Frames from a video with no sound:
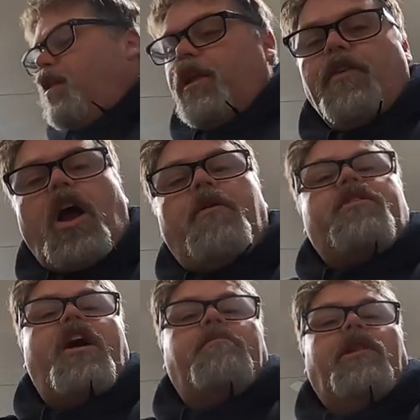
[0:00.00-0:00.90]
Leave your
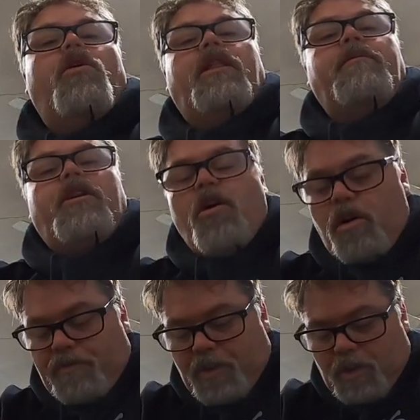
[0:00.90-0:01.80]
comments down below and let me
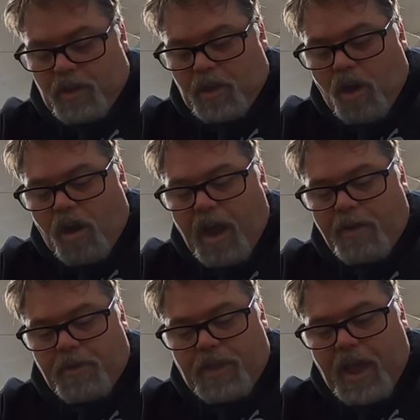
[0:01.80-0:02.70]
know if you're all
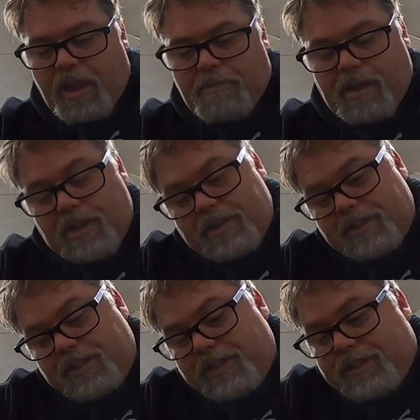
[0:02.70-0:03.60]
right with that.
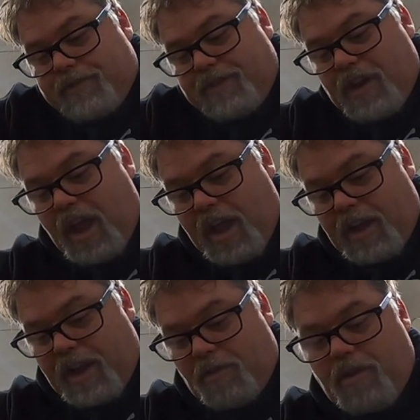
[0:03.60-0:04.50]
Because if you're
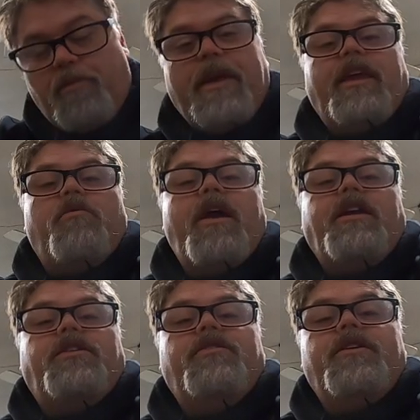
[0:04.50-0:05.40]
not, I don't want to make you
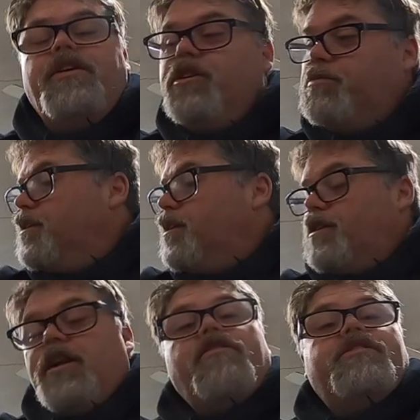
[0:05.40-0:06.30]
wait 2 years.
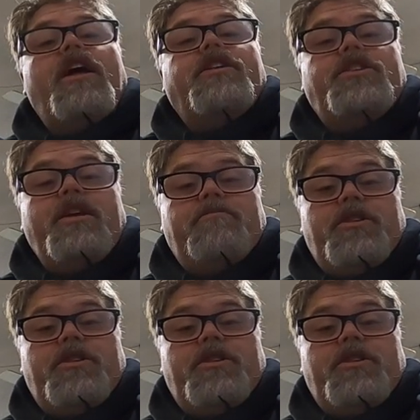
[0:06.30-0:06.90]
This stuff's not cheap,